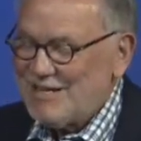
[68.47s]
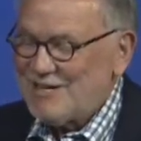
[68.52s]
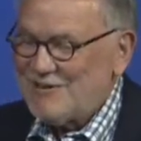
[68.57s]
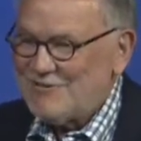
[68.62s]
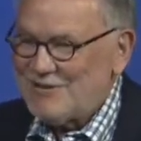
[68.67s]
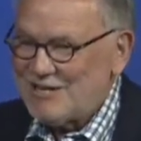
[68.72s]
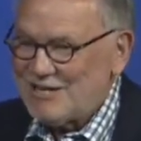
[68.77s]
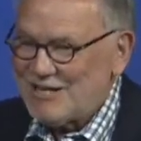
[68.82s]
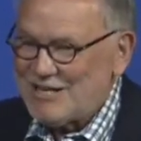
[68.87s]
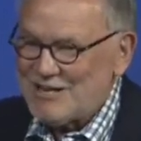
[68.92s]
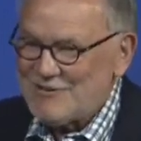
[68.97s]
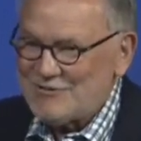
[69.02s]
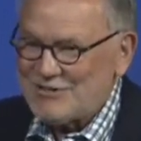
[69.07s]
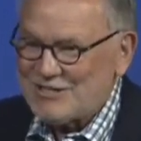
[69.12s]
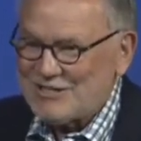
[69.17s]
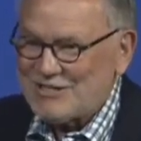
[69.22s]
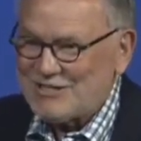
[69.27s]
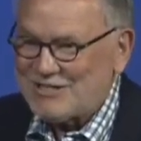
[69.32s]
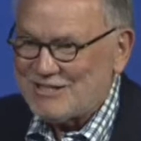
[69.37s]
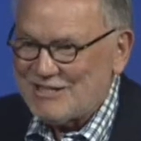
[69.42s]
Well, I
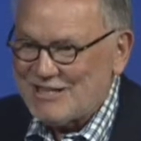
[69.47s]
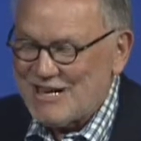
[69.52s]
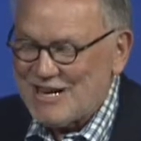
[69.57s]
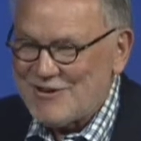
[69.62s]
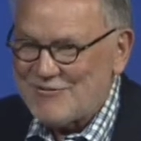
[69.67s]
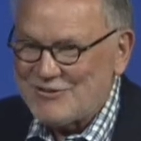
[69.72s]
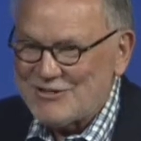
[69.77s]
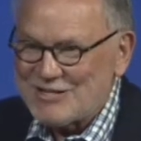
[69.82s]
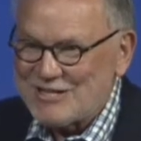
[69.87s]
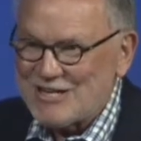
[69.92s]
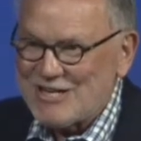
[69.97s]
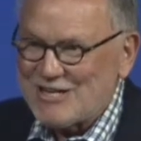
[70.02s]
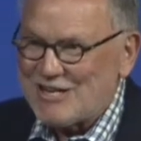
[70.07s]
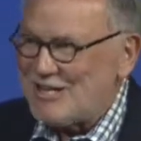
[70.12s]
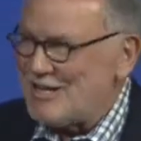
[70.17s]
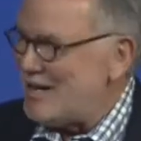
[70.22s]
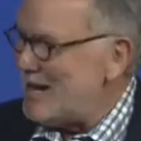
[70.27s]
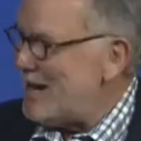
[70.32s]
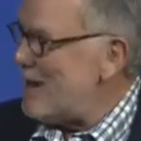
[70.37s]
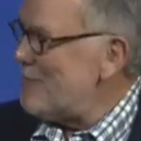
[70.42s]
was kind of
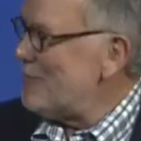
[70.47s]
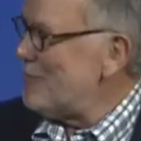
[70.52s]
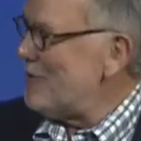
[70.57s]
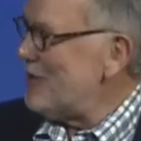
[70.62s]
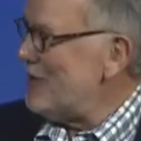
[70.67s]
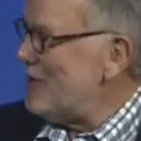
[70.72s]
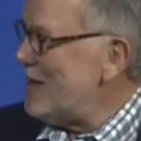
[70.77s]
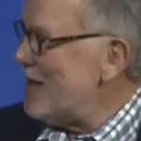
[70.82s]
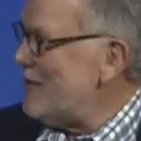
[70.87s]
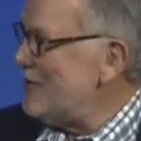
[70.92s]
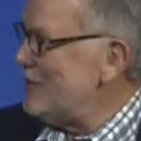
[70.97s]
the operator.